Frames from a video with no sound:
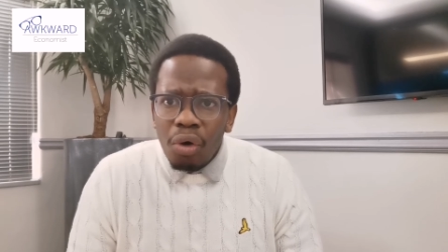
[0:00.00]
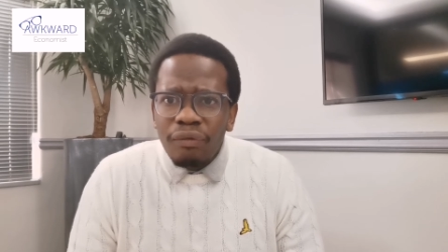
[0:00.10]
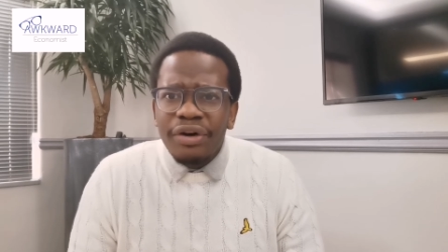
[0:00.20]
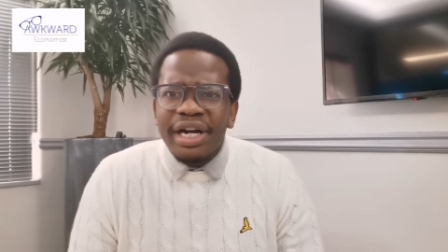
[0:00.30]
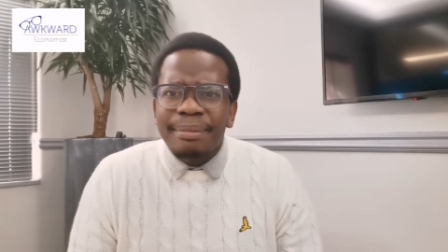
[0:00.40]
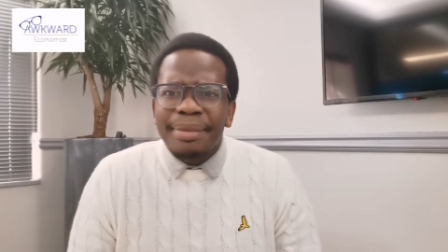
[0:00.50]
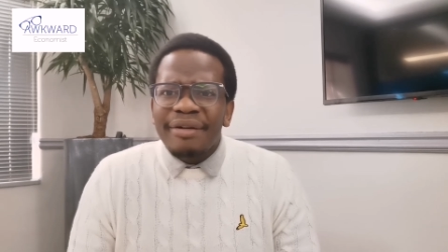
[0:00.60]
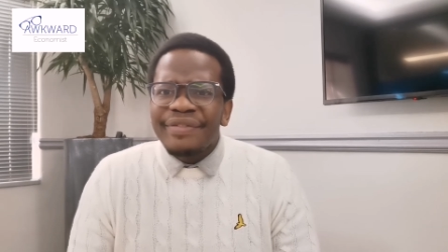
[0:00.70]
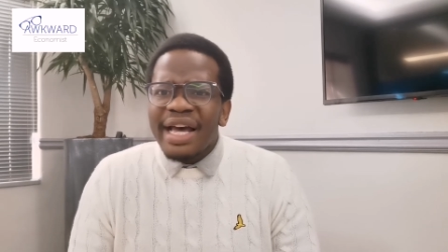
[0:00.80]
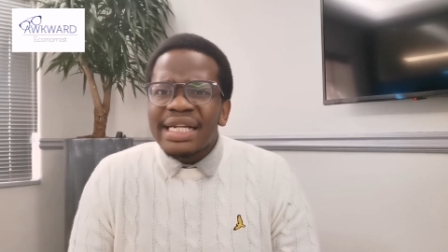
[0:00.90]
Over and
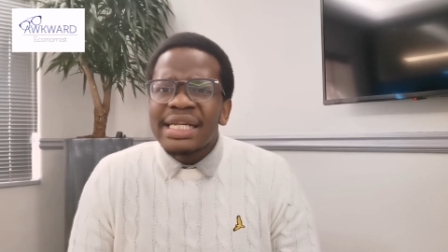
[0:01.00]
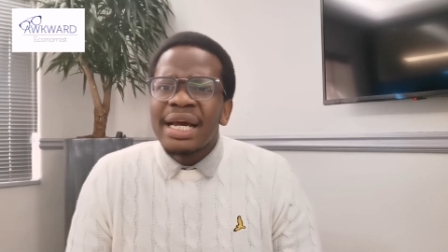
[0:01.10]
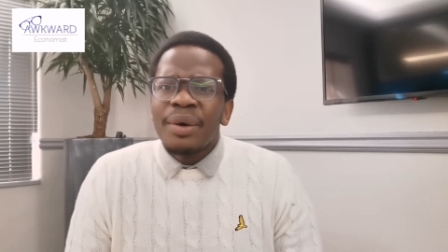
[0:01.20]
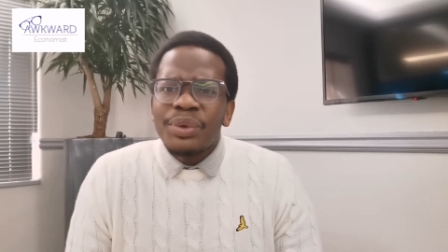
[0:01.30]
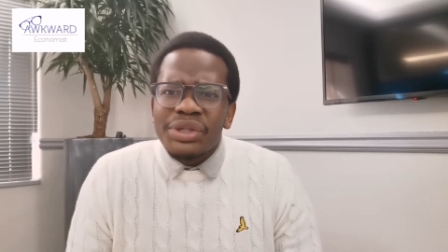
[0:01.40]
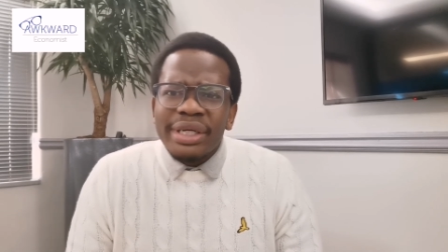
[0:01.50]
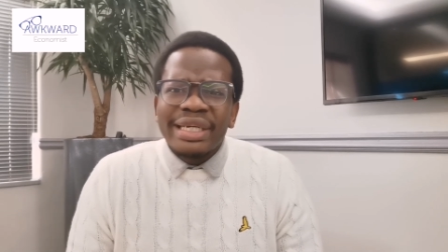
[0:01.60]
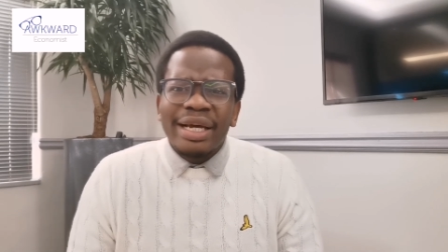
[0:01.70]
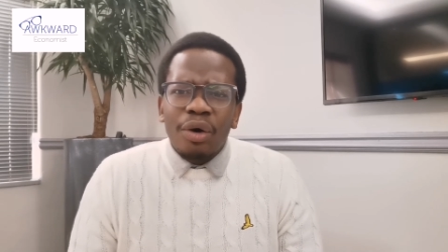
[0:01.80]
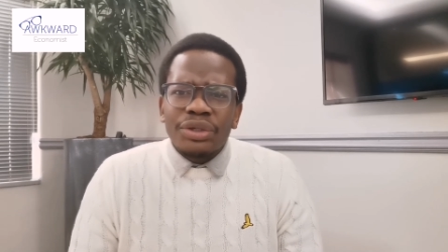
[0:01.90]
above that, we
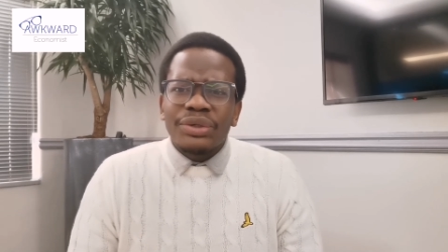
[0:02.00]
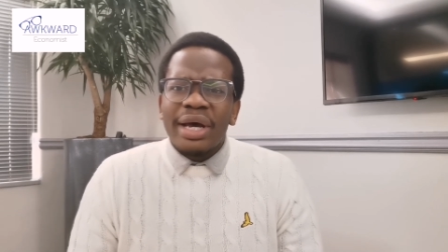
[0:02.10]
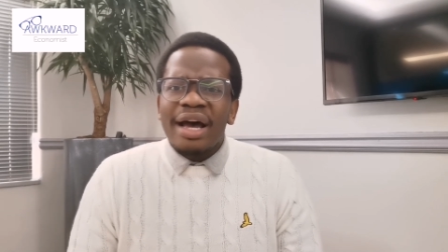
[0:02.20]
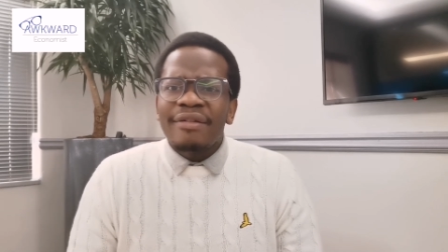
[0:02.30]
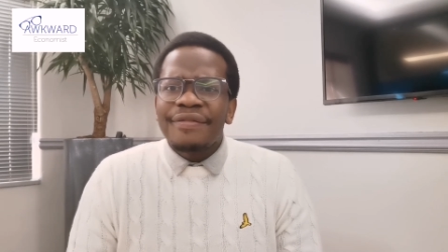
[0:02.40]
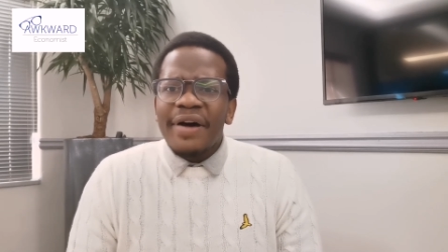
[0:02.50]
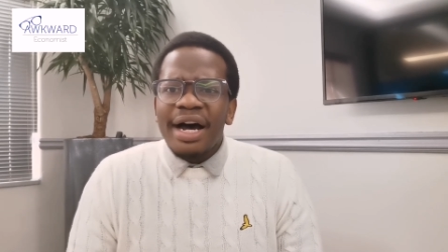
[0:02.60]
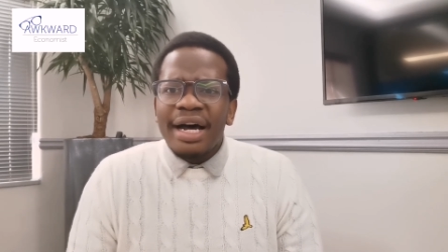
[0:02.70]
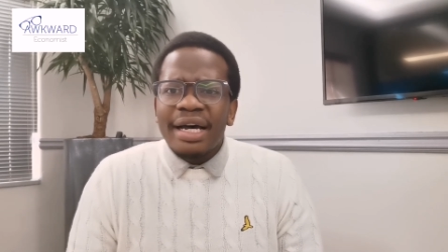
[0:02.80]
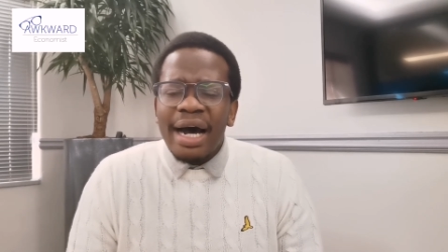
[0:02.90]
certainly also have
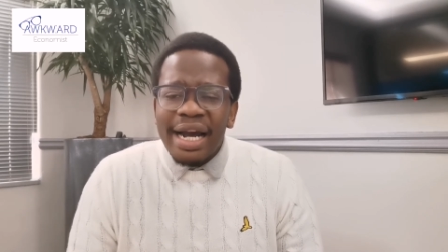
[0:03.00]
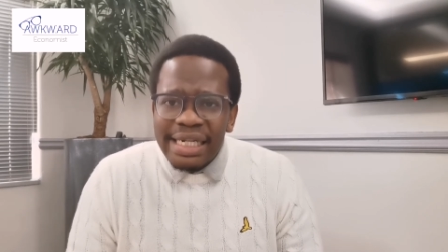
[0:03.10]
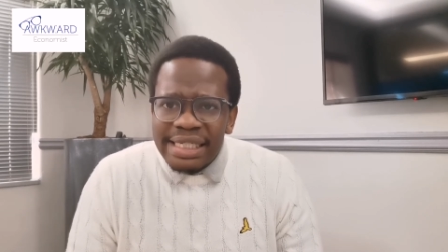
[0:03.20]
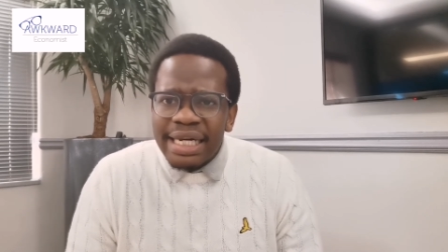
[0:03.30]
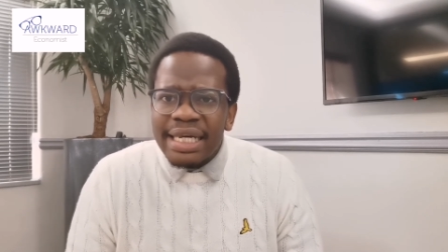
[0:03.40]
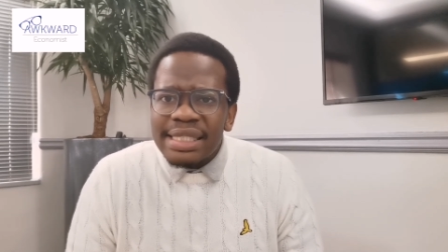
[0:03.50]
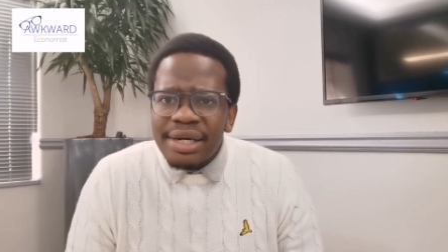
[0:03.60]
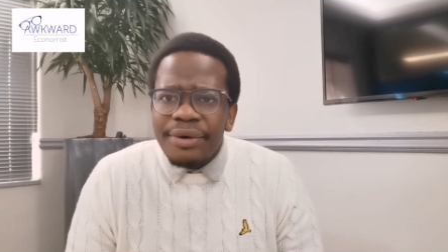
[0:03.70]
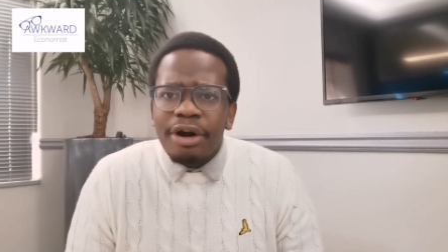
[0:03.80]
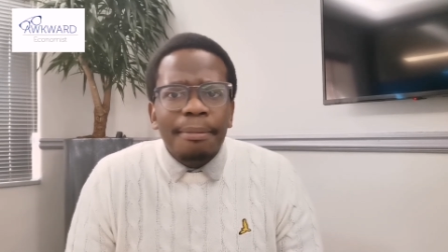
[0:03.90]
ideas
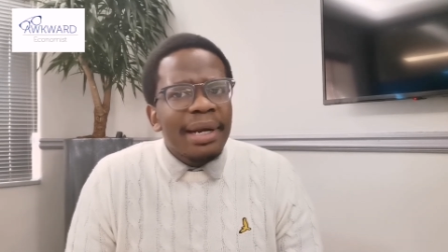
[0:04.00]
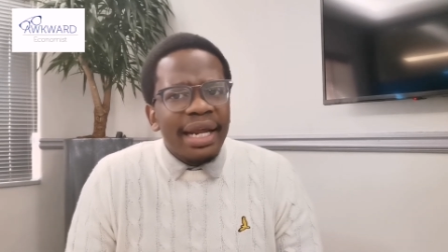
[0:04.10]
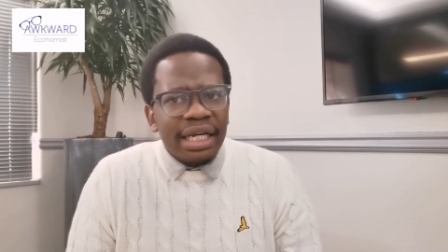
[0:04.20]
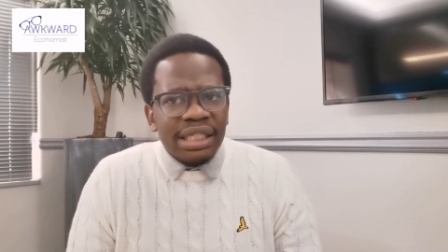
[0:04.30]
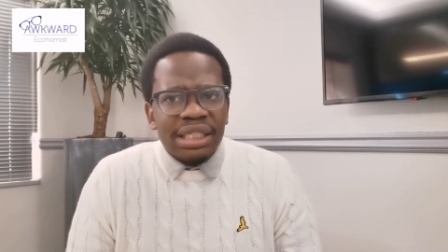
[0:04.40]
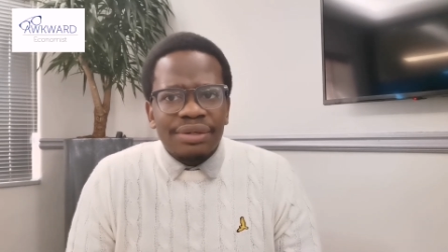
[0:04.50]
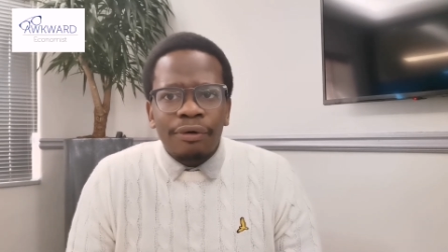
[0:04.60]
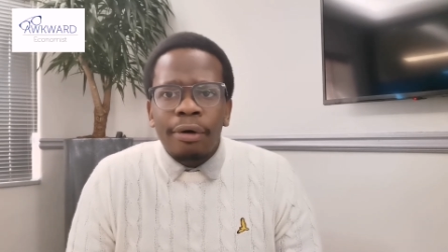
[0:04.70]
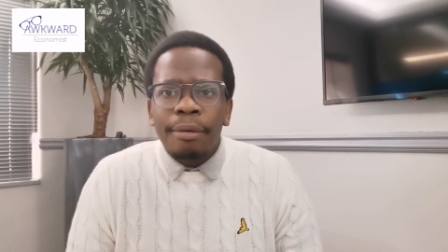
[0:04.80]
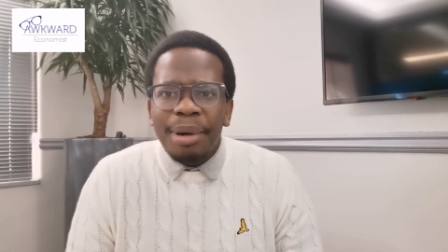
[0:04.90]
and recommendations
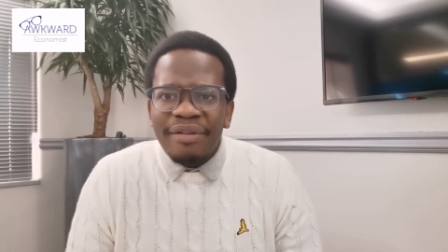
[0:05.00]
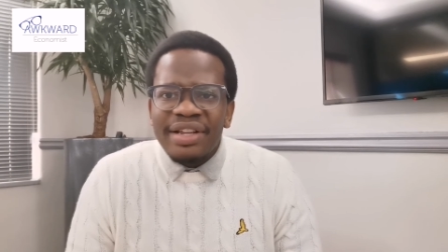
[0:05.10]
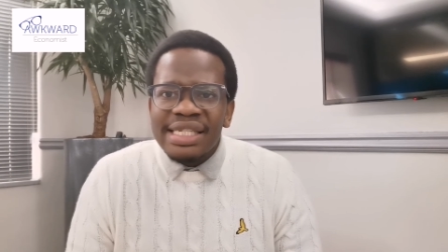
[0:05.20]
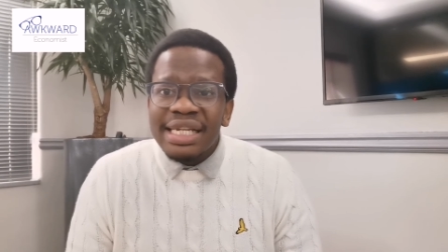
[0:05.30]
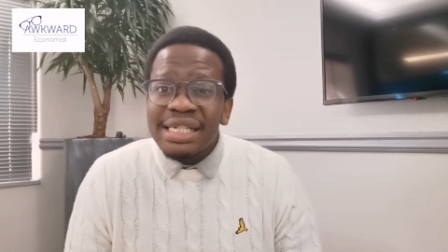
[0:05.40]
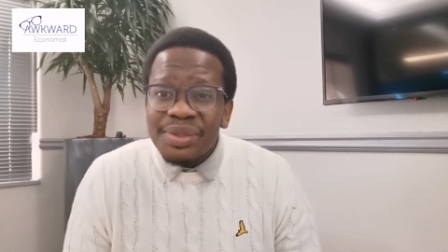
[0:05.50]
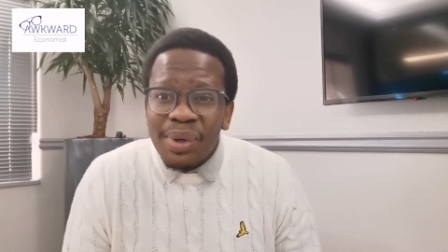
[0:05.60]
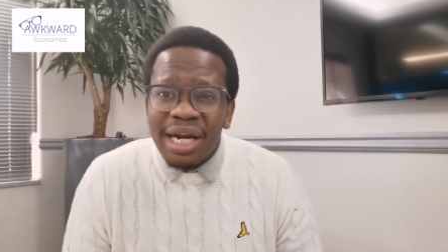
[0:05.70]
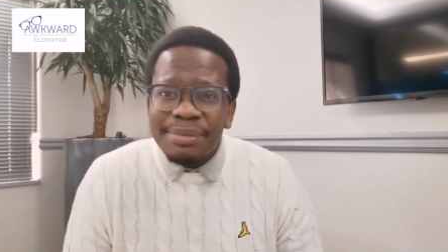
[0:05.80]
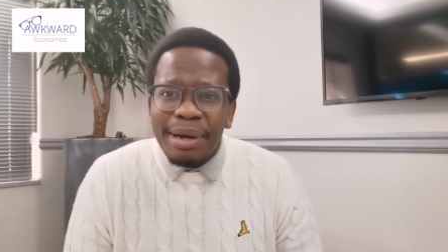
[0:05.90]
for private sector as
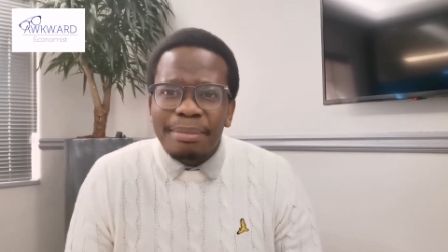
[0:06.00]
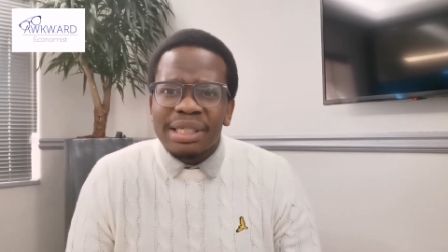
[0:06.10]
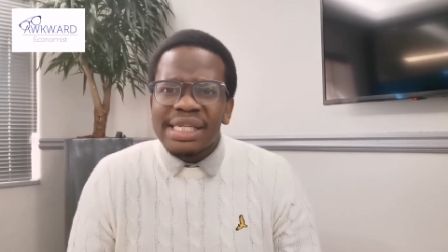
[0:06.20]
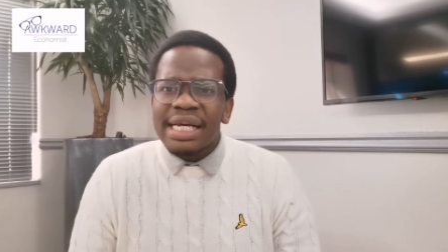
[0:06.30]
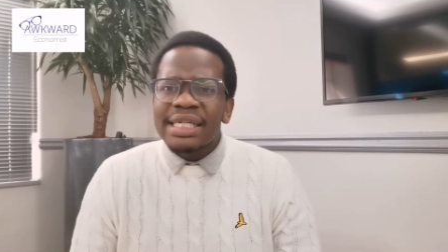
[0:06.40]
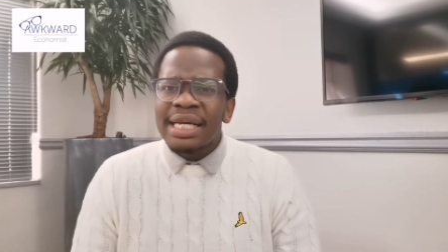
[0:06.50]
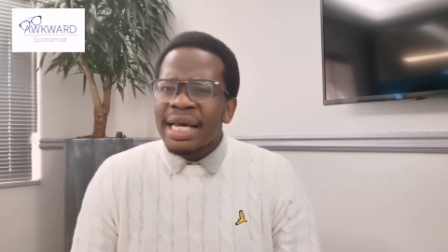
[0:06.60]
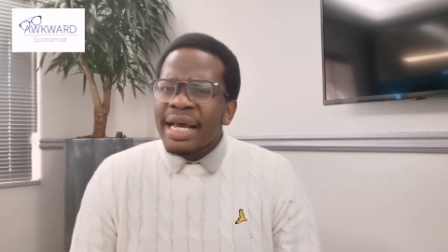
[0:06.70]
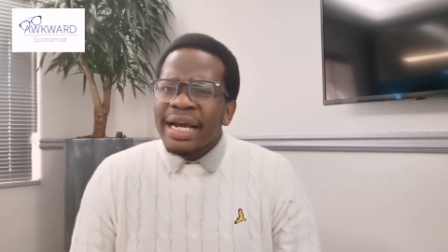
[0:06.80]
well as public sector